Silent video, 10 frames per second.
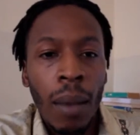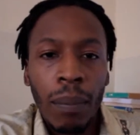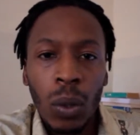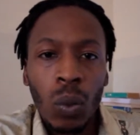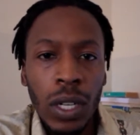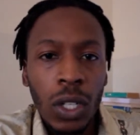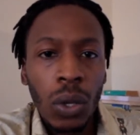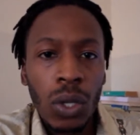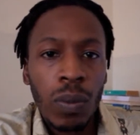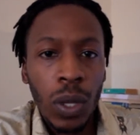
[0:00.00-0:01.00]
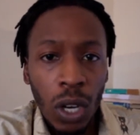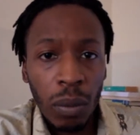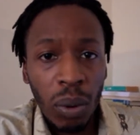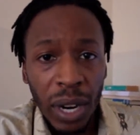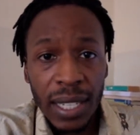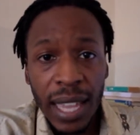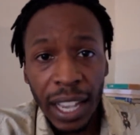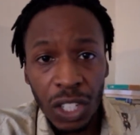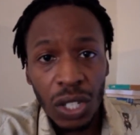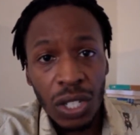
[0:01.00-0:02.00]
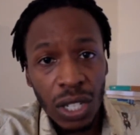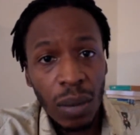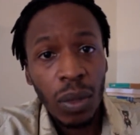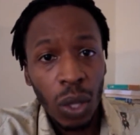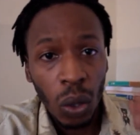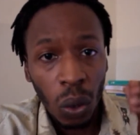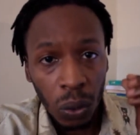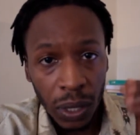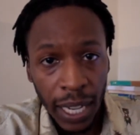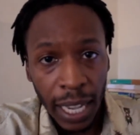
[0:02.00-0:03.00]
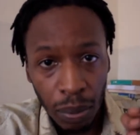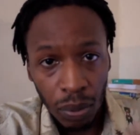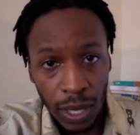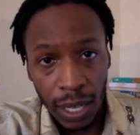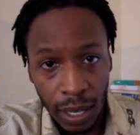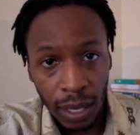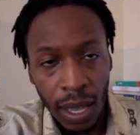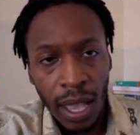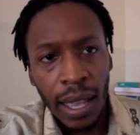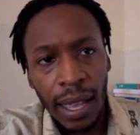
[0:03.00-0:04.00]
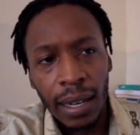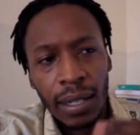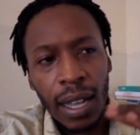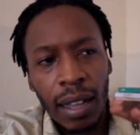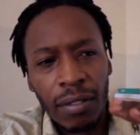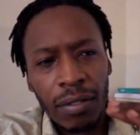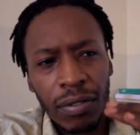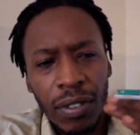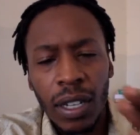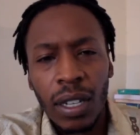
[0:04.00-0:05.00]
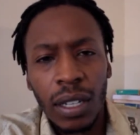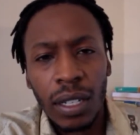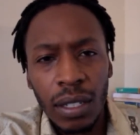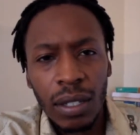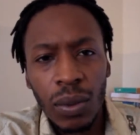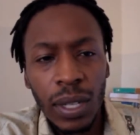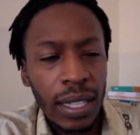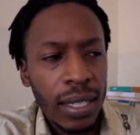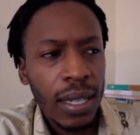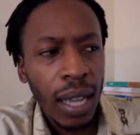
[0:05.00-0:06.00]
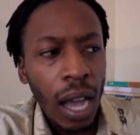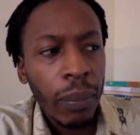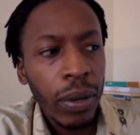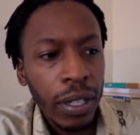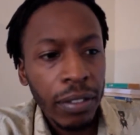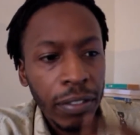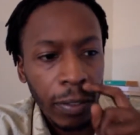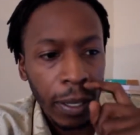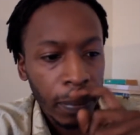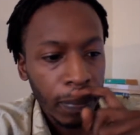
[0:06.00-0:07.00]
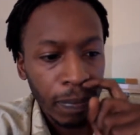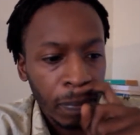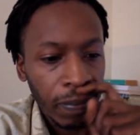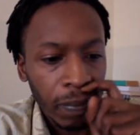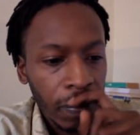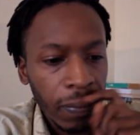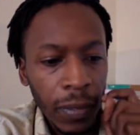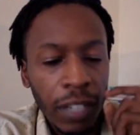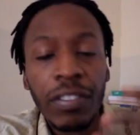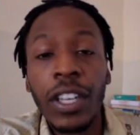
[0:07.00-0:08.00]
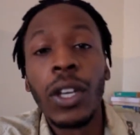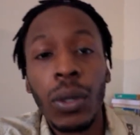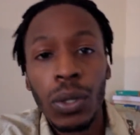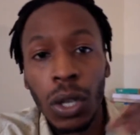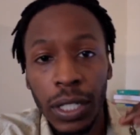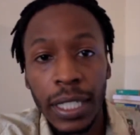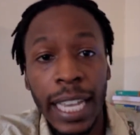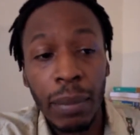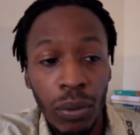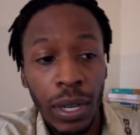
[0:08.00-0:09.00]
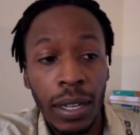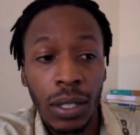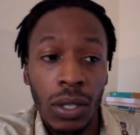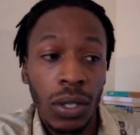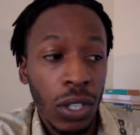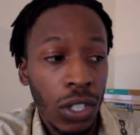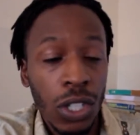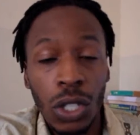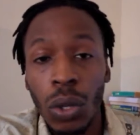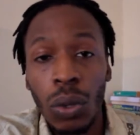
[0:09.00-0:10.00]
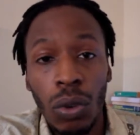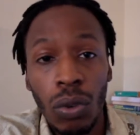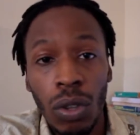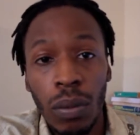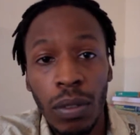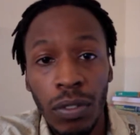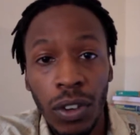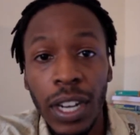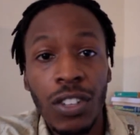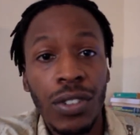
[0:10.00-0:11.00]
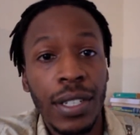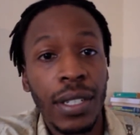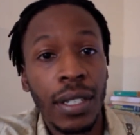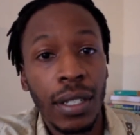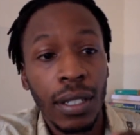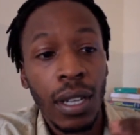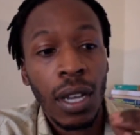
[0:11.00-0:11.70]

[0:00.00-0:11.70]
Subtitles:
But what goes beyond price action is something called tape reading. And I've released a couple of videos on tape reading, so you can just go through them if you're interested in